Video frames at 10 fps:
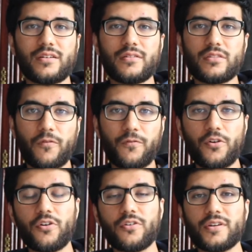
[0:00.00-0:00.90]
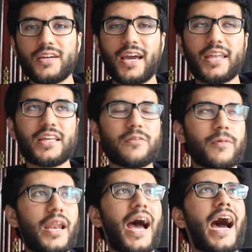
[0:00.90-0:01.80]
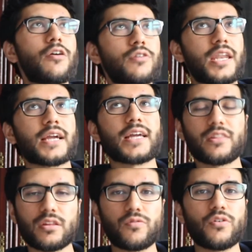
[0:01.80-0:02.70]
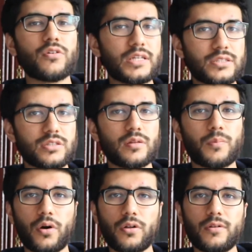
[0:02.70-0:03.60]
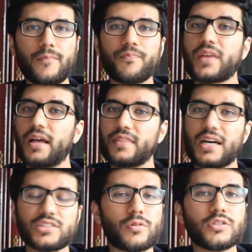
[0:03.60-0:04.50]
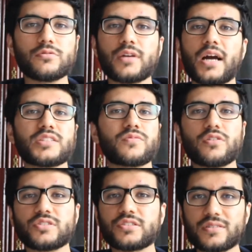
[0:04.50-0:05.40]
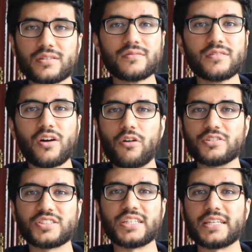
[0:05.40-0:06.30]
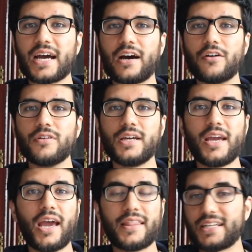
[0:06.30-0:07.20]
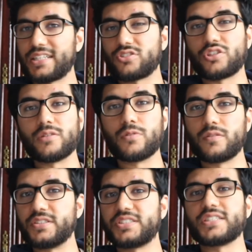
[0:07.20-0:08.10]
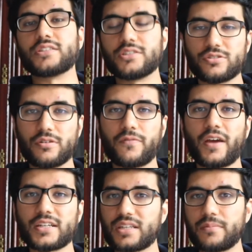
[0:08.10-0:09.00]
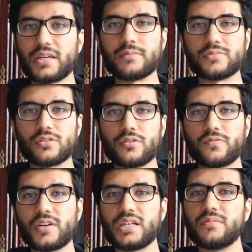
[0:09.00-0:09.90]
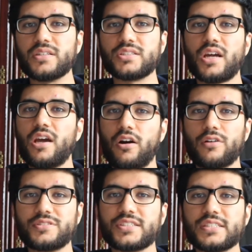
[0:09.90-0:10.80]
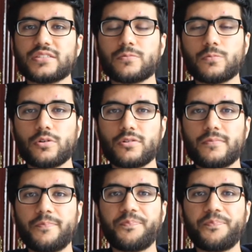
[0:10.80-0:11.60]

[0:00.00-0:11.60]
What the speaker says: the phone, and he went, how can I get the phone into the bottle? And that's what you guys have all seen now, and that's actually one of his signature effects that made him so famous on season 1,